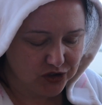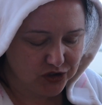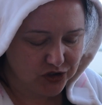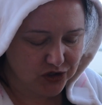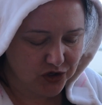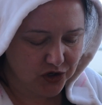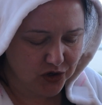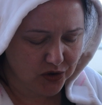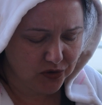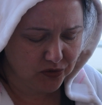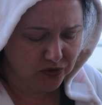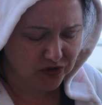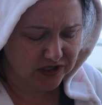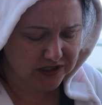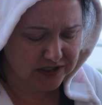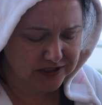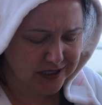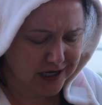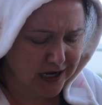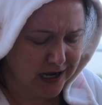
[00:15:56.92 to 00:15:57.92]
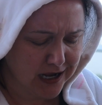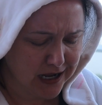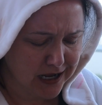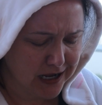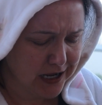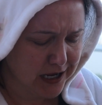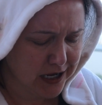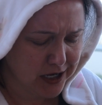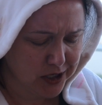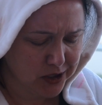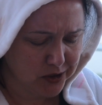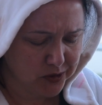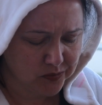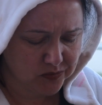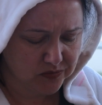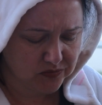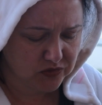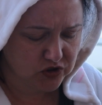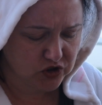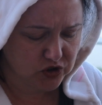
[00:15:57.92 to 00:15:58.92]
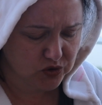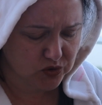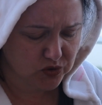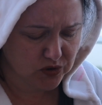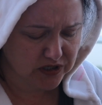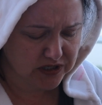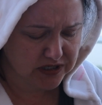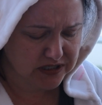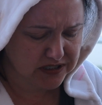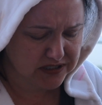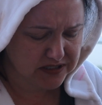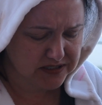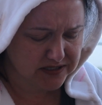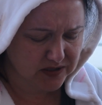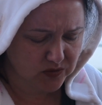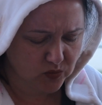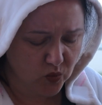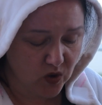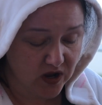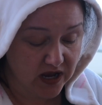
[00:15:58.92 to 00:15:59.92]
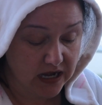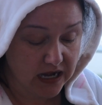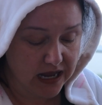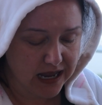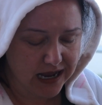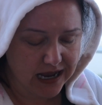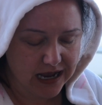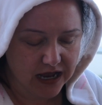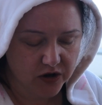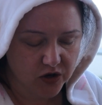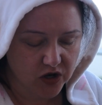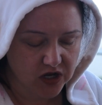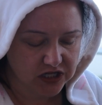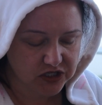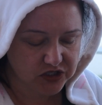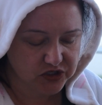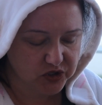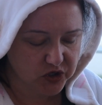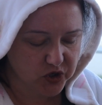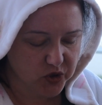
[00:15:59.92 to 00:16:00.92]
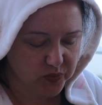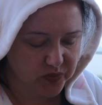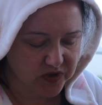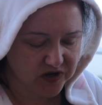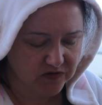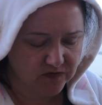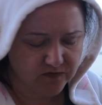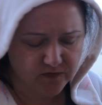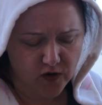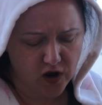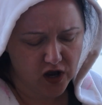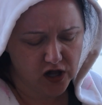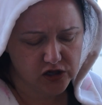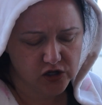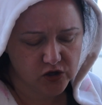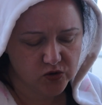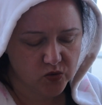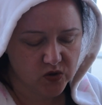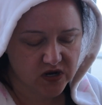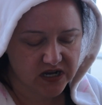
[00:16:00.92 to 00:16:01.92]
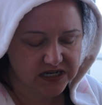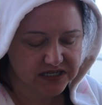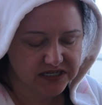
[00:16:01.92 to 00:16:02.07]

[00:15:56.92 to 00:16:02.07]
to know the time choice and when add-ons open, follow